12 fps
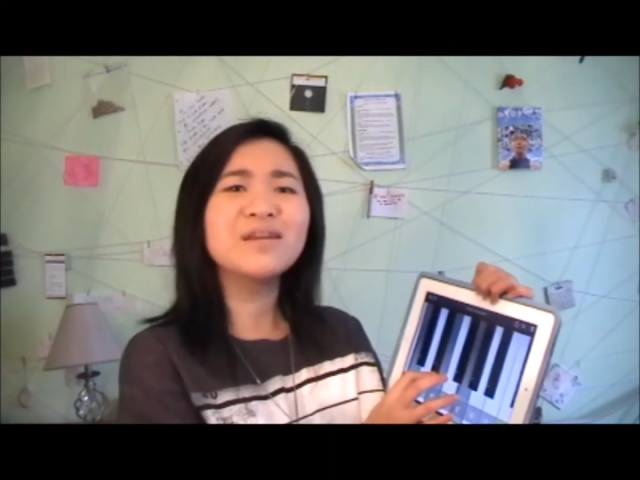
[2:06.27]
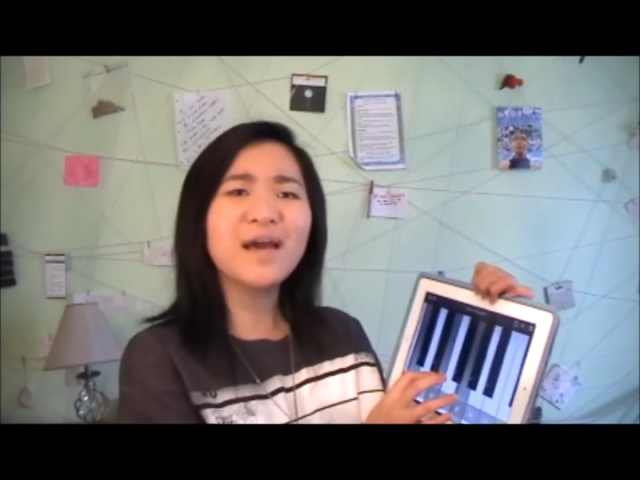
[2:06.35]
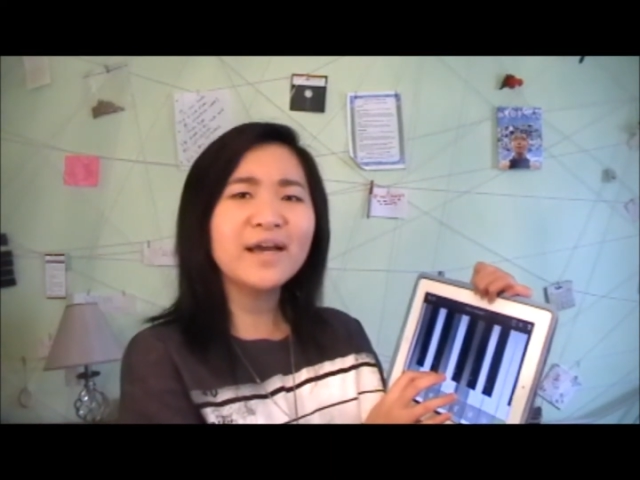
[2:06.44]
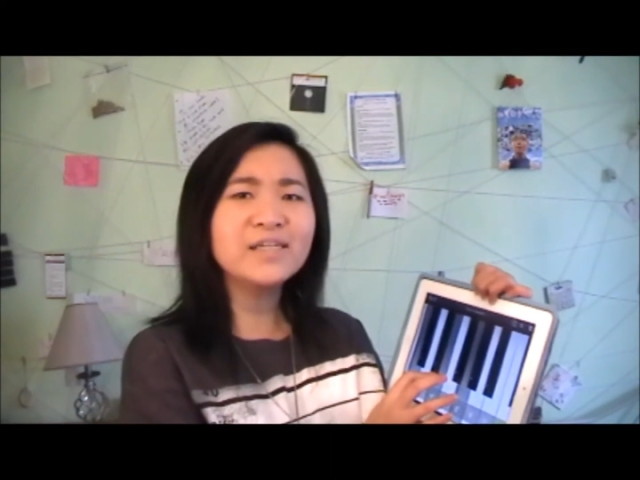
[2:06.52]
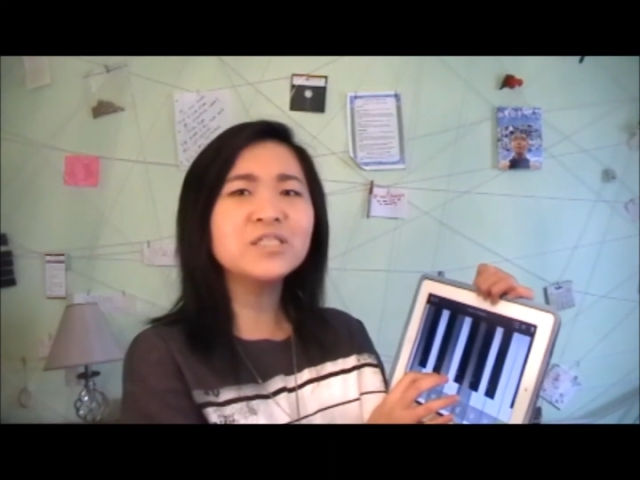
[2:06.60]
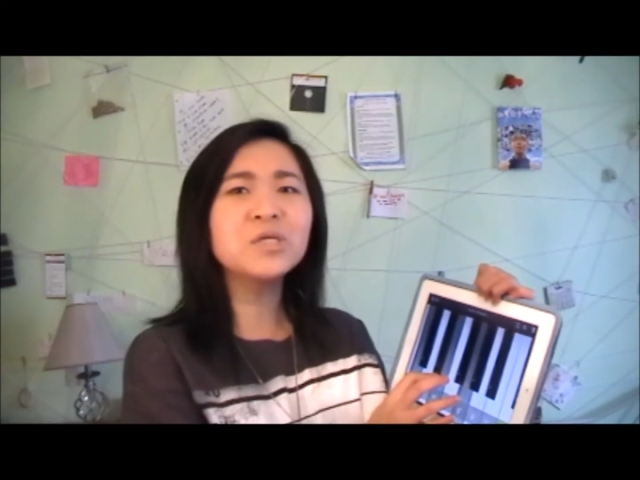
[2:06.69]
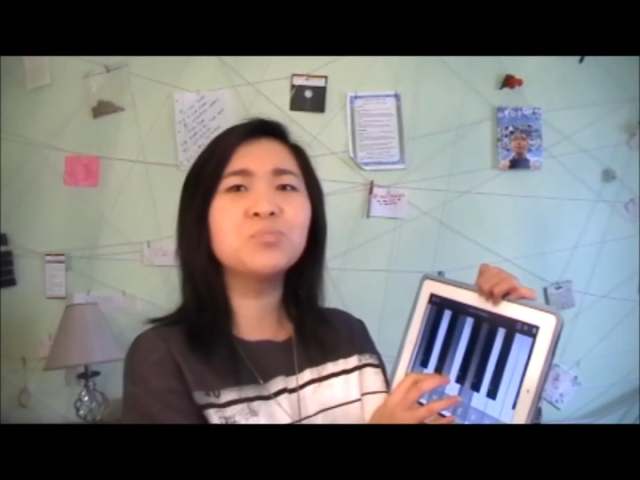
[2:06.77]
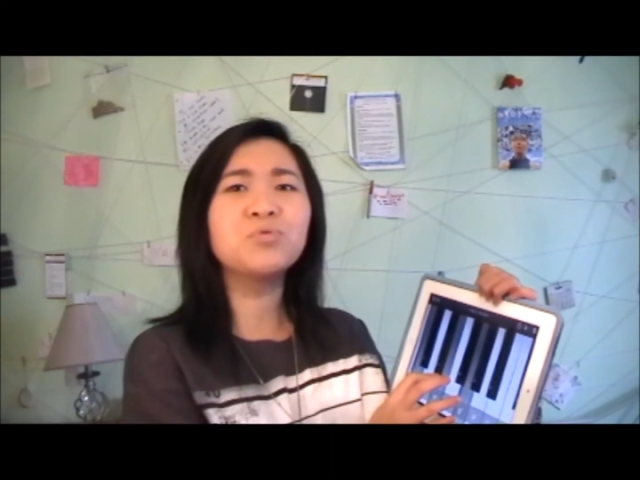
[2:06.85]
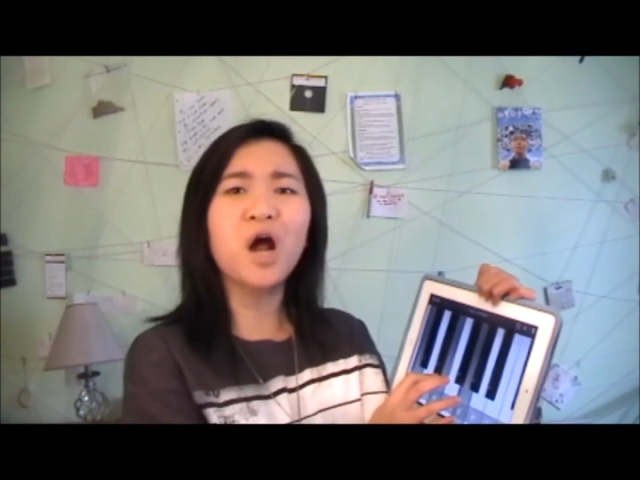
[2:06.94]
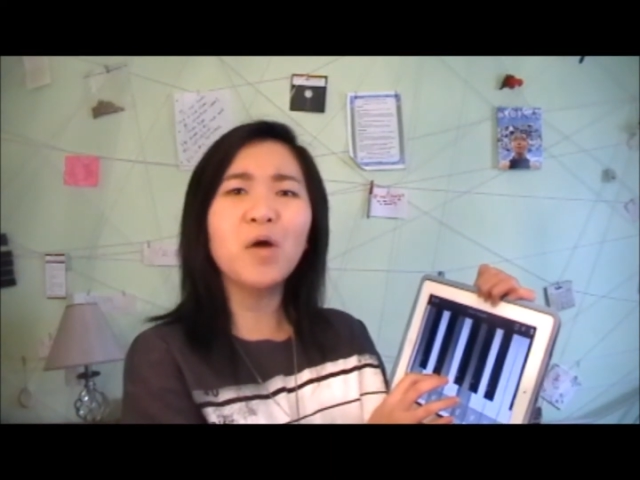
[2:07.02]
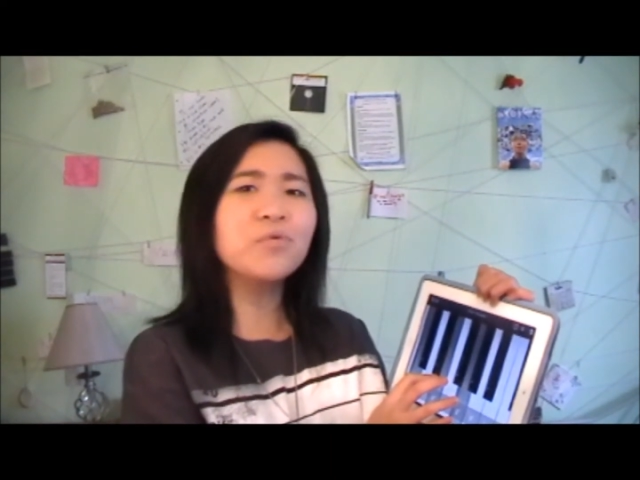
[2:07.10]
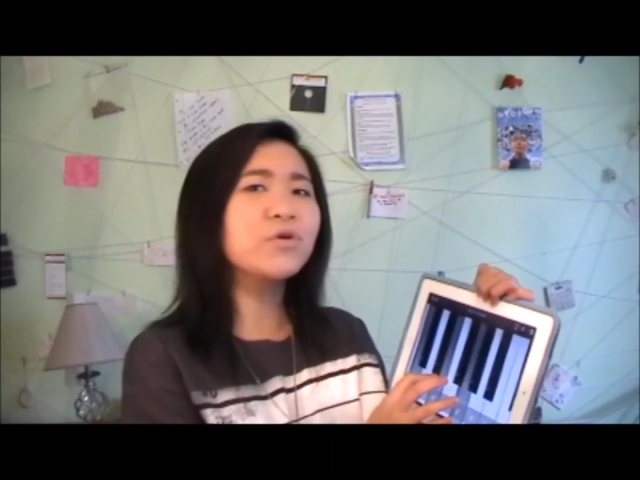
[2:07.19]
nice,
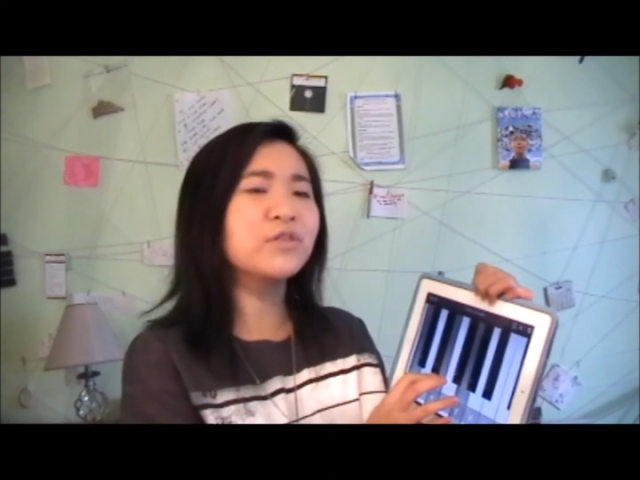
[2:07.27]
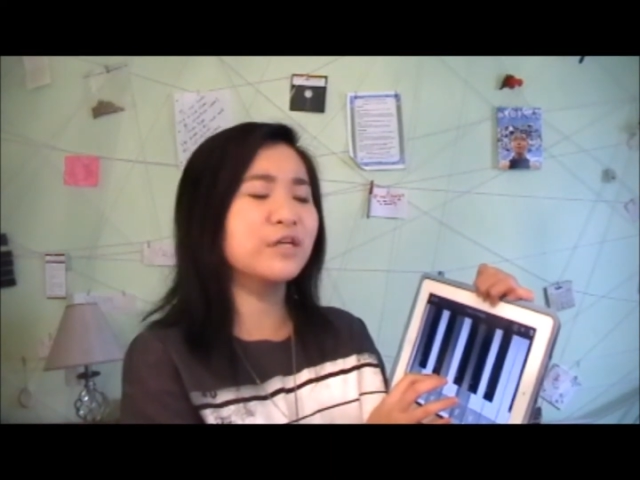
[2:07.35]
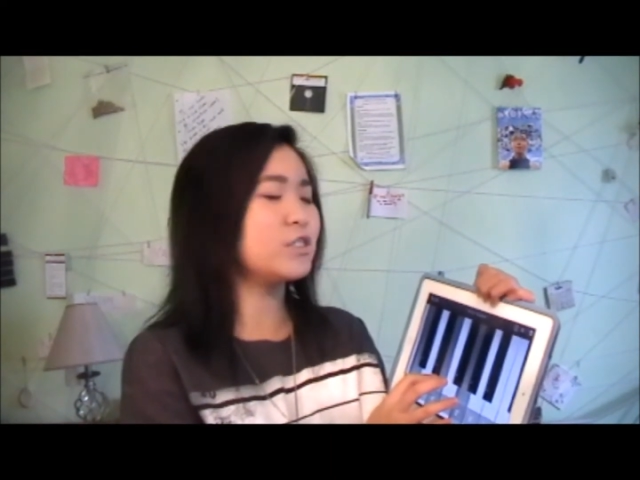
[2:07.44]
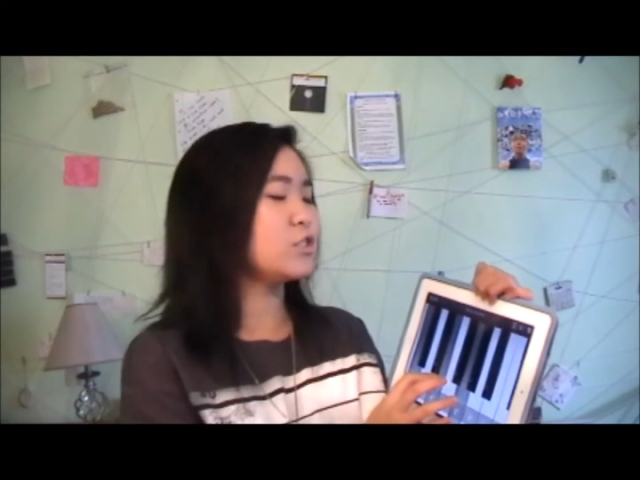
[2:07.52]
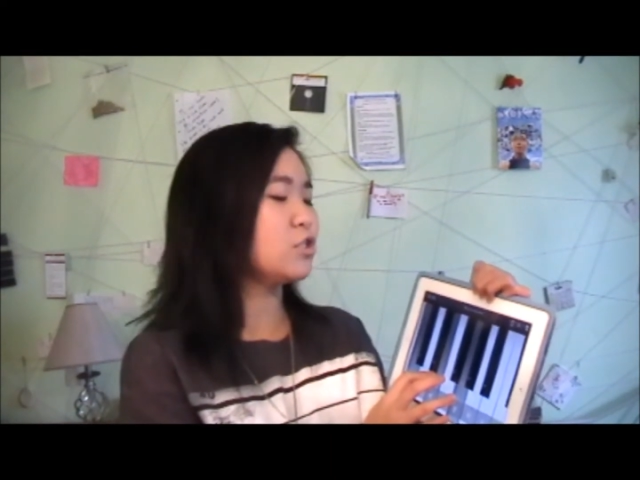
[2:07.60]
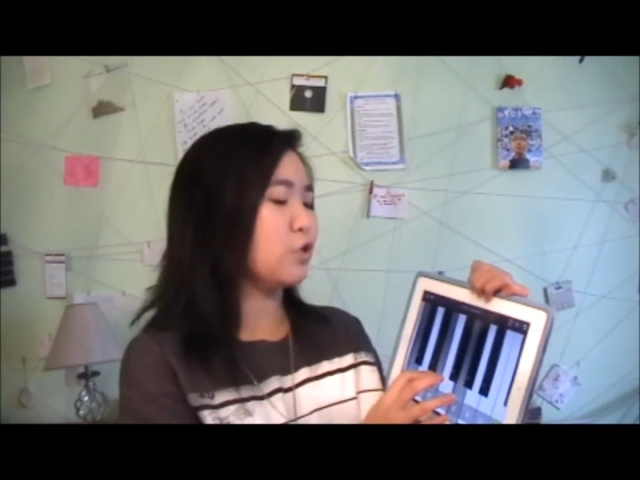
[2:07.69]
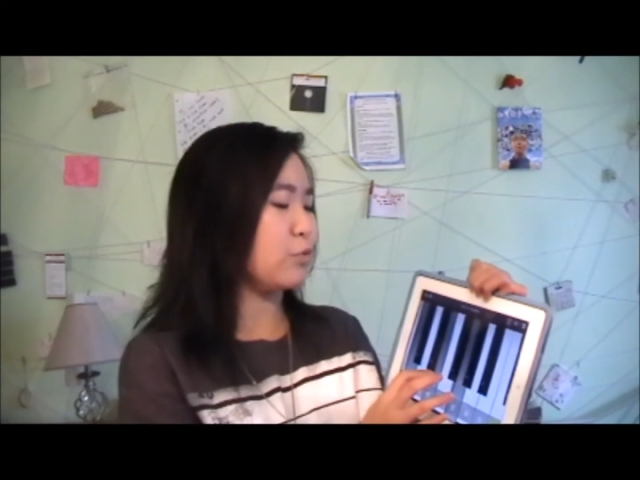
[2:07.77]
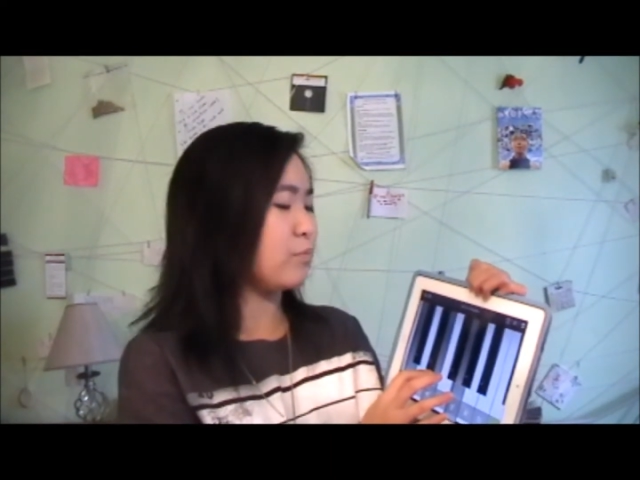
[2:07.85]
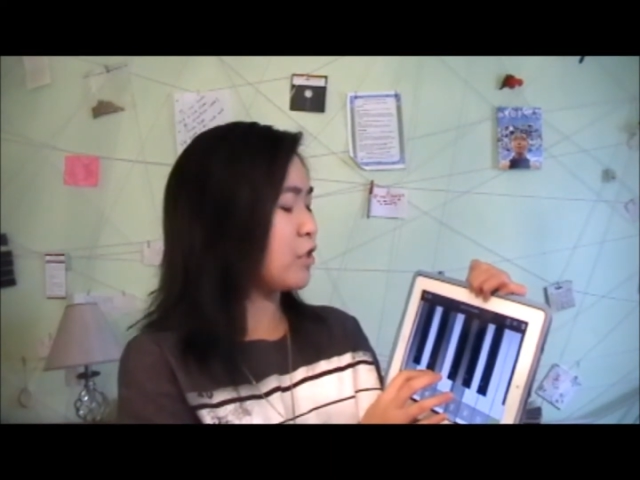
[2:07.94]
proper thing to do.